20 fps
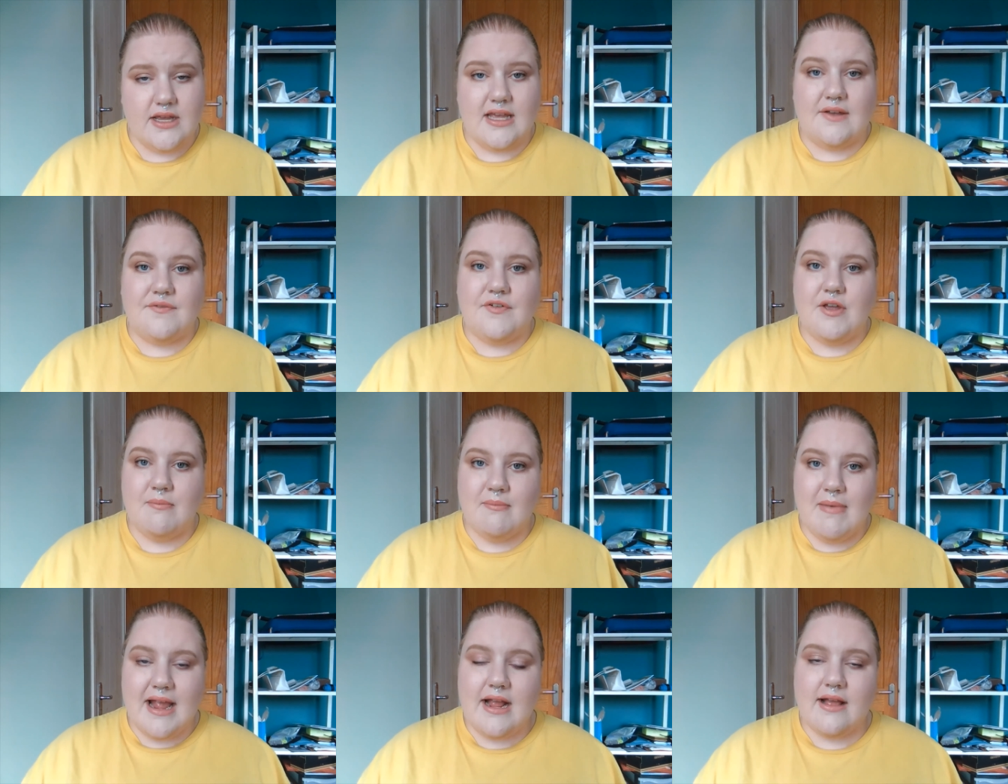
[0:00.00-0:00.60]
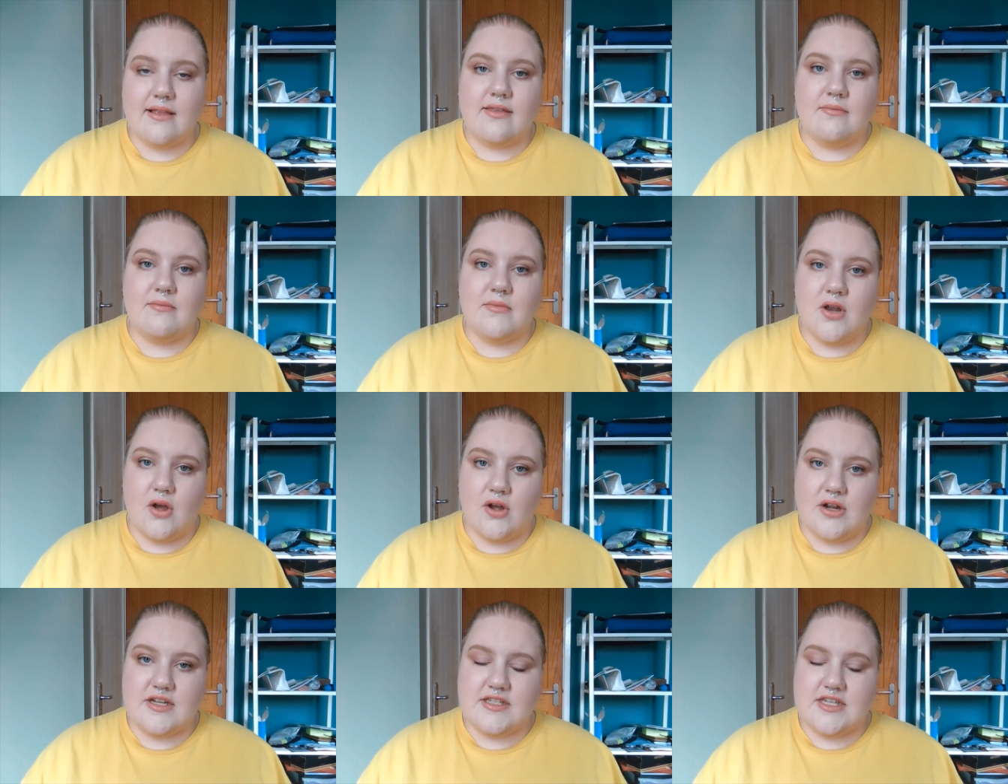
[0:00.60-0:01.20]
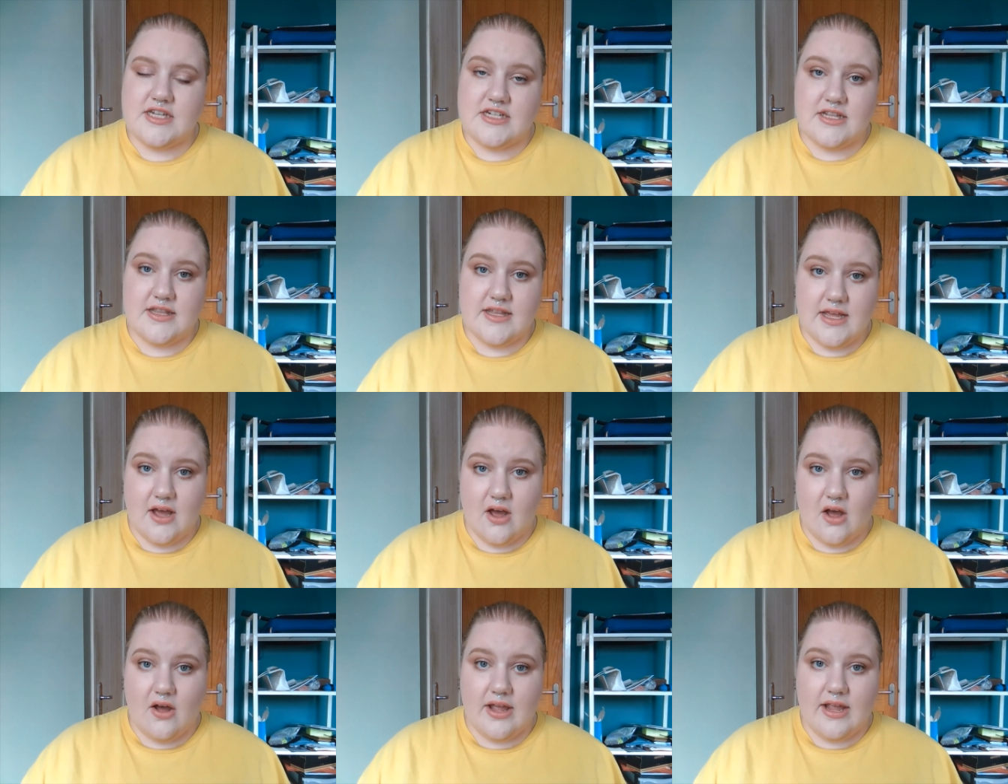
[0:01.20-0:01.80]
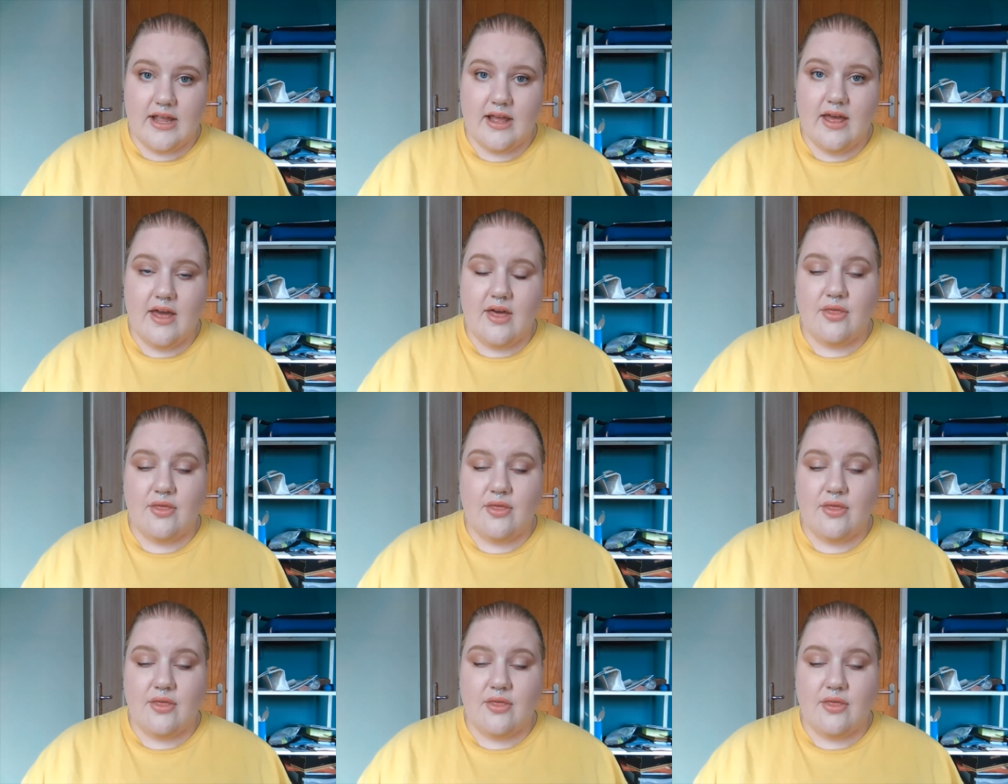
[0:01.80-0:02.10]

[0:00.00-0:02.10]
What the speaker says: If you make them nicer to the eye,